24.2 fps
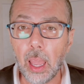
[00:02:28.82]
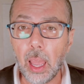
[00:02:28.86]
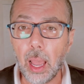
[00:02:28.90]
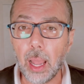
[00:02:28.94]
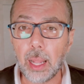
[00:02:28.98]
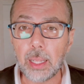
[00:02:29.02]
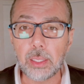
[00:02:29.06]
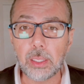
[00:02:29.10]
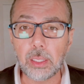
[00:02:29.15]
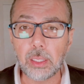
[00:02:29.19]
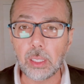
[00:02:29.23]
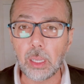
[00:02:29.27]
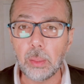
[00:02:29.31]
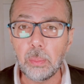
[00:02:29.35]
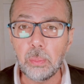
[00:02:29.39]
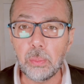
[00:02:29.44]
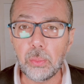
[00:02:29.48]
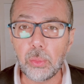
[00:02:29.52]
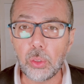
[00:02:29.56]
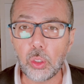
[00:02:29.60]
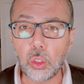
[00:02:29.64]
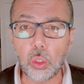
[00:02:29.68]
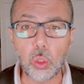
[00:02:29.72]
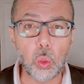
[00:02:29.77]
in some
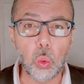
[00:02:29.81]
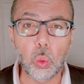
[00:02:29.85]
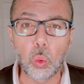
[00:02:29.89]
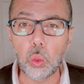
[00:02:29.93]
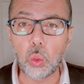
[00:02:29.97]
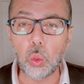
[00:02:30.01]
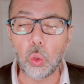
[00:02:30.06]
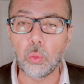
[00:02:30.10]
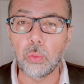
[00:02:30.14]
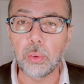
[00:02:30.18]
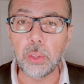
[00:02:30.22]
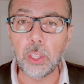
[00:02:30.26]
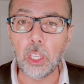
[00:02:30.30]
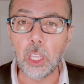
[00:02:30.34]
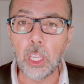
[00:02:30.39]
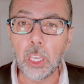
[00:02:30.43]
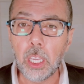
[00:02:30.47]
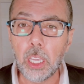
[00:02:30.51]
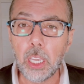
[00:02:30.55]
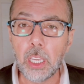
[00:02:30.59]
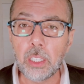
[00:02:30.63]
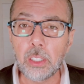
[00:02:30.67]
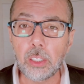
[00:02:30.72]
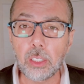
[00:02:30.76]

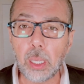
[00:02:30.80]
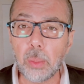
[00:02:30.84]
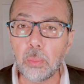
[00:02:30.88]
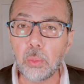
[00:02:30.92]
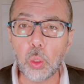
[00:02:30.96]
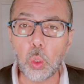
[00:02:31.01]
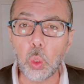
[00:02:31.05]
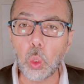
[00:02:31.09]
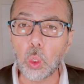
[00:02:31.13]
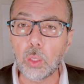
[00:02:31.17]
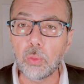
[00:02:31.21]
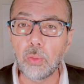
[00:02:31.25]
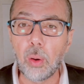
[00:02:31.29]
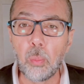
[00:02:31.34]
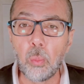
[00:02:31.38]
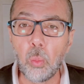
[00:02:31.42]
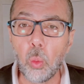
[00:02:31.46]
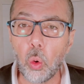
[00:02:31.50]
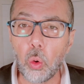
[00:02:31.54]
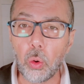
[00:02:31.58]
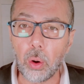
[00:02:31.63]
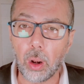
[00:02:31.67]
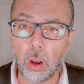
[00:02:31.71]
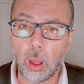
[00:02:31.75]
sort of a
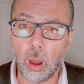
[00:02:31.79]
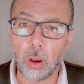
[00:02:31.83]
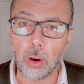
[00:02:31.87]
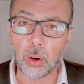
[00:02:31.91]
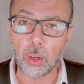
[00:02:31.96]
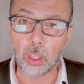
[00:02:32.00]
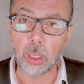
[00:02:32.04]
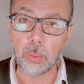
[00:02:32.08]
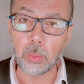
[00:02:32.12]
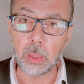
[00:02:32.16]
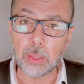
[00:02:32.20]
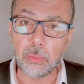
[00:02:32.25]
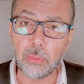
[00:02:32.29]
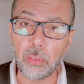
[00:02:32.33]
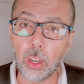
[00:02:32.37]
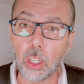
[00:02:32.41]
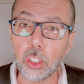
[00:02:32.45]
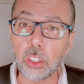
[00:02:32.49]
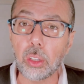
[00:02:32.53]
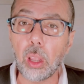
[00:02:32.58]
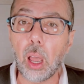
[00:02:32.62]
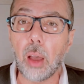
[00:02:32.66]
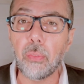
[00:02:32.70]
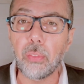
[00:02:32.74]
moral argument,
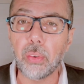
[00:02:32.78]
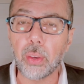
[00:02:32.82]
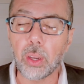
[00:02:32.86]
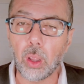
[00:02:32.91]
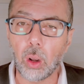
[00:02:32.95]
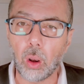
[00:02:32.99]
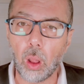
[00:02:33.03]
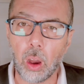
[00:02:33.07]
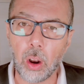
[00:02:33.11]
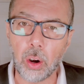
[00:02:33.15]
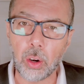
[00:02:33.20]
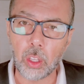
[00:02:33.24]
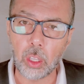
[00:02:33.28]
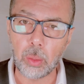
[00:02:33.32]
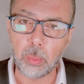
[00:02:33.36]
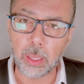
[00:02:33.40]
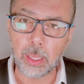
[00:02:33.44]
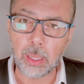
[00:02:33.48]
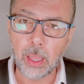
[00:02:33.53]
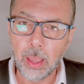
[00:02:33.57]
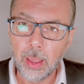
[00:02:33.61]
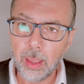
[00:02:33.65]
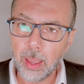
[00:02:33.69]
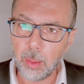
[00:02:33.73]
philosophical
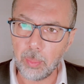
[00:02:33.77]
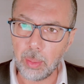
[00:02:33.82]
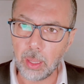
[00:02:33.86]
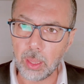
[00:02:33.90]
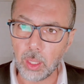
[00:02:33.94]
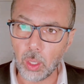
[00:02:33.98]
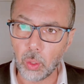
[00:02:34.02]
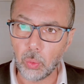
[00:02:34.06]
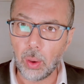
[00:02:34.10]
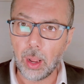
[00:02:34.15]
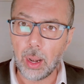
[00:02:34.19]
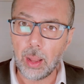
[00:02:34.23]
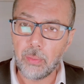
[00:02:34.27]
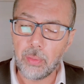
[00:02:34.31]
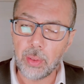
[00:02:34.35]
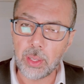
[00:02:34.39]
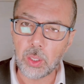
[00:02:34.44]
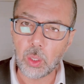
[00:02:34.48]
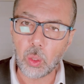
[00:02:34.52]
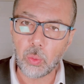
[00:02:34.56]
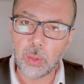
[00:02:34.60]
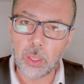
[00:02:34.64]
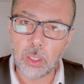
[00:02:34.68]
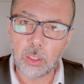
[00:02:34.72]
argument about the
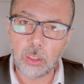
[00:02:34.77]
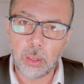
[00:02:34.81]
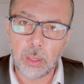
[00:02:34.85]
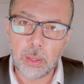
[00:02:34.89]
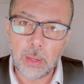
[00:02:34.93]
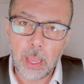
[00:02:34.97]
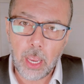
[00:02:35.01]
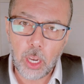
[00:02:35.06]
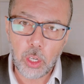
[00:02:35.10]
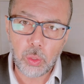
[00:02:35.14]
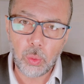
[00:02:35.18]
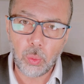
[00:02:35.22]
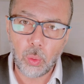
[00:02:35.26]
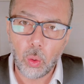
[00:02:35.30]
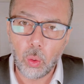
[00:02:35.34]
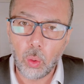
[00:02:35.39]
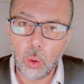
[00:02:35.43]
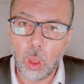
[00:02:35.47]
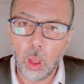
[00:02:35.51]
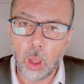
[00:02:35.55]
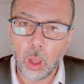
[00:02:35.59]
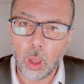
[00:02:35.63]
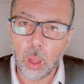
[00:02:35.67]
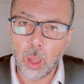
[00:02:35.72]
relevance of international
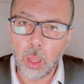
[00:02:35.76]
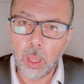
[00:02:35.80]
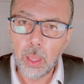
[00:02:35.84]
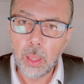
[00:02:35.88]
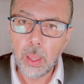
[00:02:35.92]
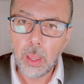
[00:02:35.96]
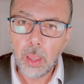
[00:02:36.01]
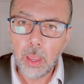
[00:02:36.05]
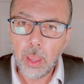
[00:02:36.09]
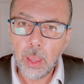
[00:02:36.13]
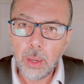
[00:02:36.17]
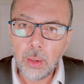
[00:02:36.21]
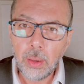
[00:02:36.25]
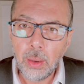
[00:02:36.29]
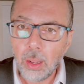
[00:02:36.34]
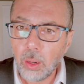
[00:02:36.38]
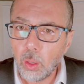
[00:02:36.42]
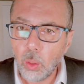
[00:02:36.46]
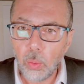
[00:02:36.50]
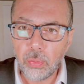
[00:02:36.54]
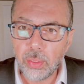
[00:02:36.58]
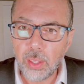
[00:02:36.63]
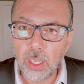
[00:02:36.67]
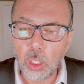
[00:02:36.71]
law. None
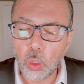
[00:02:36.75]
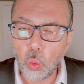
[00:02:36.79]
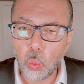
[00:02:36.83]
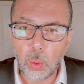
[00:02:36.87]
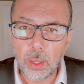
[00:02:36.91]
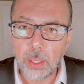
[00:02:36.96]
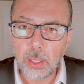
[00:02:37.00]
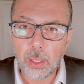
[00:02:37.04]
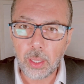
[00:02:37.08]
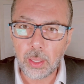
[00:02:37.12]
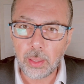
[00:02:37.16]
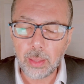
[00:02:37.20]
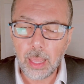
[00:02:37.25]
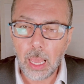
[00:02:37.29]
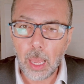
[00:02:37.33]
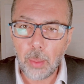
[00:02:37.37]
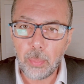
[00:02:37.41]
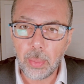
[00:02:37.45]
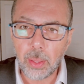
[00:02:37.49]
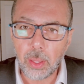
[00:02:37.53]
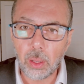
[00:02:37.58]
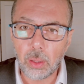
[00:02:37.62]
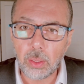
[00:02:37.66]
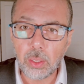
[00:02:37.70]
of these Western
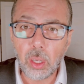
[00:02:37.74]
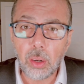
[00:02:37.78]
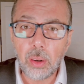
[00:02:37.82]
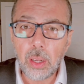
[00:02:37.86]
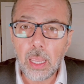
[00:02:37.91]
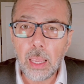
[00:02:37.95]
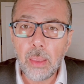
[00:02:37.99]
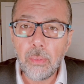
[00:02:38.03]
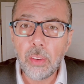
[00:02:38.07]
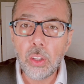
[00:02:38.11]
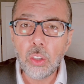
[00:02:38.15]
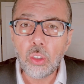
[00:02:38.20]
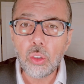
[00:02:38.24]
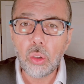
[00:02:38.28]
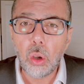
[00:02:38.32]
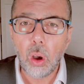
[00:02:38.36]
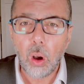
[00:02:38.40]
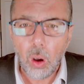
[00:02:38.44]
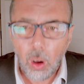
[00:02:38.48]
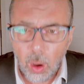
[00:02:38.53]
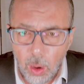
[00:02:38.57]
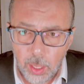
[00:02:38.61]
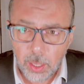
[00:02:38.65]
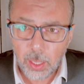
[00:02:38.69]
capitals are even
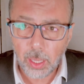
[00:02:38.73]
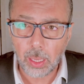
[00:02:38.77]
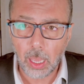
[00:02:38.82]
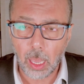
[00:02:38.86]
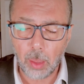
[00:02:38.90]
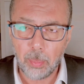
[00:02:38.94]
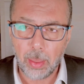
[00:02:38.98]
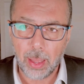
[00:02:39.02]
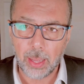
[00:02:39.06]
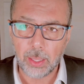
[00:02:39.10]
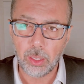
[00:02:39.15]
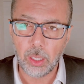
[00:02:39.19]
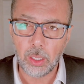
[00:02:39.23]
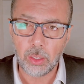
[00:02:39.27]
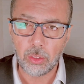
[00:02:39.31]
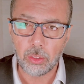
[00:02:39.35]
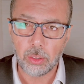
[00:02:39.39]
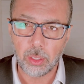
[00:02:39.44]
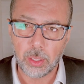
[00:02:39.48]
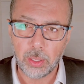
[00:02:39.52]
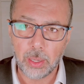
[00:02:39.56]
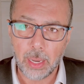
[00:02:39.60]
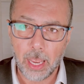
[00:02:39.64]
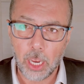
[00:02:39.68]
talking about
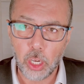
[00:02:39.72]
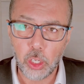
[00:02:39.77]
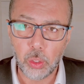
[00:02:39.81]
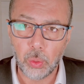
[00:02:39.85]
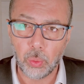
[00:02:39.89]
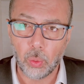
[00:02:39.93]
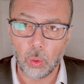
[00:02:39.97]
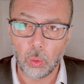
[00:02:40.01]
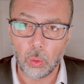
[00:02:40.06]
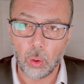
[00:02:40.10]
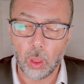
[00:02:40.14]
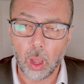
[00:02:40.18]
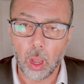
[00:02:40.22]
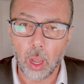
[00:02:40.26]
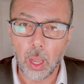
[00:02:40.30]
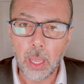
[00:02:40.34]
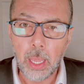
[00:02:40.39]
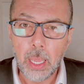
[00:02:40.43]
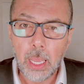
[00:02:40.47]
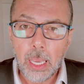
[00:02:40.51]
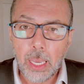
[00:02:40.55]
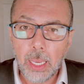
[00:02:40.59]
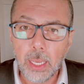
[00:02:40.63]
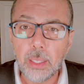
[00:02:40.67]
international law.
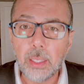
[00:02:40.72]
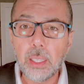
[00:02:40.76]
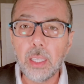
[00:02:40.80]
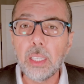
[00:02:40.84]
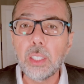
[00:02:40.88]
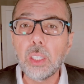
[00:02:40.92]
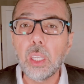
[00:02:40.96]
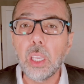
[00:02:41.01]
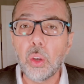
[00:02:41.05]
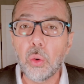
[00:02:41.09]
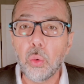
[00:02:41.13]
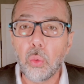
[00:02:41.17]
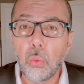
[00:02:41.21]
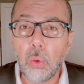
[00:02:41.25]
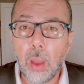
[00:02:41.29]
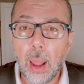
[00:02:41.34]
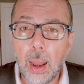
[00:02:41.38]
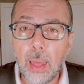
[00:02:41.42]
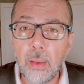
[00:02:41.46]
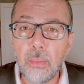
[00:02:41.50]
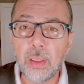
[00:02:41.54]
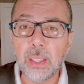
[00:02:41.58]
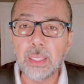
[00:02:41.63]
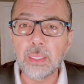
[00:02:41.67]
It is
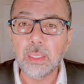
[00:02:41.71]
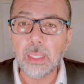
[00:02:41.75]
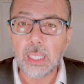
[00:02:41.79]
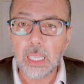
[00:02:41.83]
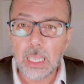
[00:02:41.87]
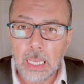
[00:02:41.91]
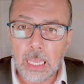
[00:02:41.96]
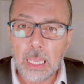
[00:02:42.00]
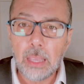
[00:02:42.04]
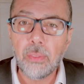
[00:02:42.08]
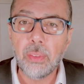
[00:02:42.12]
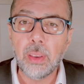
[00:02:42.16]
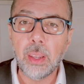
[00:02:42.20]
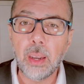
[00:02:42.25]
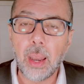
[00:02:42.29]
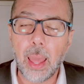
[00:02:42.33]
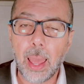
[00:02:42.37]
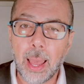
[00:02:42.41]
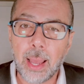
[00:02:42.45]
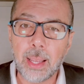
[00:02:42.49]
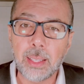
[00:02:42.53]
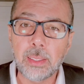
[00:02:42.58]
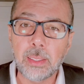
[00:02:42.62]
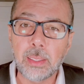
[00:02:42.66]
irrelevant even
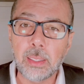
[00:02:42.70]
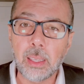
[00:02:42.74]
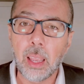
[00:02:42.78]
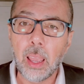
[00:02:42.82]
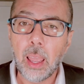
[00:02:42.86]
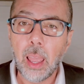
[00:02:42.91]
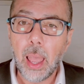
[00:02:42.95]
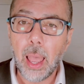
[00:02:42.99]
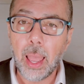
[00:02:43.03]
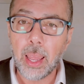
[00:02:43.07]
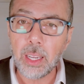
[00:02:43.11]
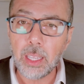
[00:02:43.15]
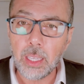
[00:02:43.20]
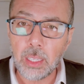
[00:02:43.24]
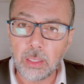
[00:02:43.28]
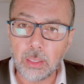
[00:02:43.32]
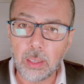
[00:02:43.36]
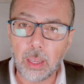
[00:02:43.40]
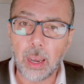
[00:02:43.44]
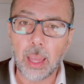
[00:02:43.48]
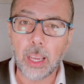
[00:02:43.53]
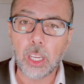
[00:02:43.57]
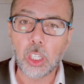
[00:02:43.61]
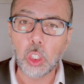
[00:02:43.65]
as an
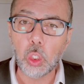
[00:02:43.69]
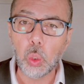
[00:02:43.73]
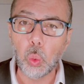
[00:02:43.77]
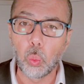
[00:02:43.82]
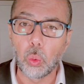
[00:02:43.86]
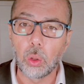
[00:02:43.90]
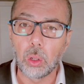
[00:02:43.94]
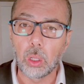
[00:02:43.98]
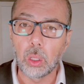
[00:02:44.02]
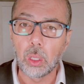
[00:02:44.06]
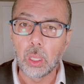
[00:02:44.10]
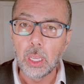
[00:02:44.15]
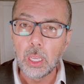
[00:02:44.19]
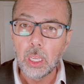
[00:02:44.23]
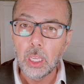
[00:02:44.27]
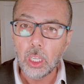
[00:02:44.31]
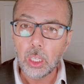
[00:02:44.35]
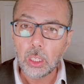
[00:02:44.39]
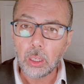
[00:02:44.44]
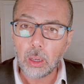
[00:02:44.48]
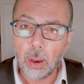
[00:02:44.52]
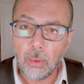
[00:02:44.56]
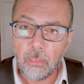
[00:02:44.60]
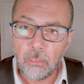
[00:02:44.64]
intellectual
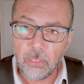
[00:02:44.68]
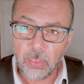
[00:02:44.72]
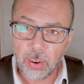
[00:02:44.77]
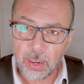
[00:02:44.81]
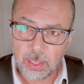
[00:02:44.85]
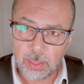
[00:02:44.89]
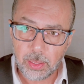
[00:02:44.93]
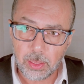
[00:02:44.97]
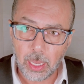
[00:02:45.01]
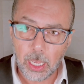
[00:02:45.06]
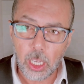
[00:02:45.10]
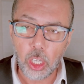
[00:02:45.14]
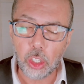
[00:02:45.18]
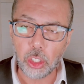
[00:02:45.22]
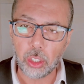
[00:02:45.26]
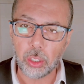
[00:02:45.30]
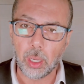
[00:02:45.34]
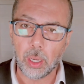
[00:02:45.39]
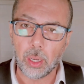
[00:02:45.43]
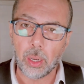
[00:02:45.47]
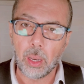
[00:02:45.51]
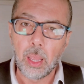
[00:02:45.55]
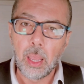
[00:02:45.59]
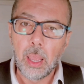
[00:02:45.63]

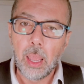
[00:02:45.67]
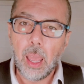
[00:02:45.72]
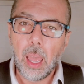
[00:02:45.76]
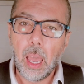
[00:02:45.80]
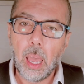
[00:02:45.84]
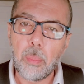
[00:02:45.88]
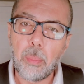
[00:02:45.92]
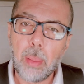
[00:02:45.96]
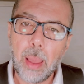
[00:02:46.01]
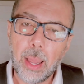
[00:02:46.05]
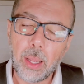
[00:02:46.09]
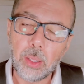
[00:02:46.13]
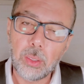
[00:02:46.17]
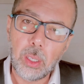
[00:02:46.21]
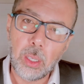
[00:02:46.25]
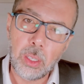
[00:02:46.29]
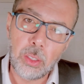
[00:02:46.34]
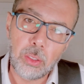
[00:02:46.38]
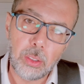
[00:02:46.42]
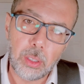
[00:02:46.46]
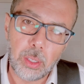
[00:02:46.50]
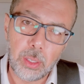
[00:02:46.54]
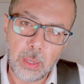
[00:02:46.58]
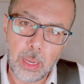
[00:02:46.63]
conversation about
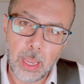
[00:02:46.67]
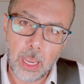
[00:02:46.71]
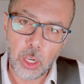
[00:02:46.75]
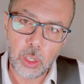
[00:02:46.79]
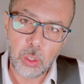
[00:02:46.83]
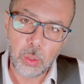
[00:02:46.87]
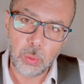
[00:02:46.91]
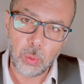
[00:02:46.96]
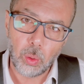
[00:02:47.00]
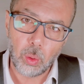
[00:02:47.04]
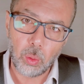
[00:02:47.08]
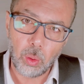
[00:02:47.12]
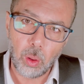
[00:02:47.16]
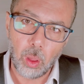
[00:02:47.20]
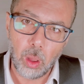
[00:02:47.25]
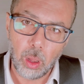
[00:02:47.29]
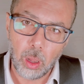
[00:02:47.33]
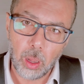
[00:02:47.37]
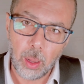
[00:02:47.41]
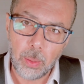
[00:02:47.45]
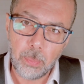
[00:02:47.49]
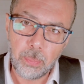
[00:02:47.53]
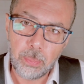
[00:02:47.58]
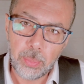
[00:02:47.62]
international
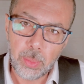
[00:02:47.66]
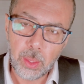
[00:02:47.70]
law.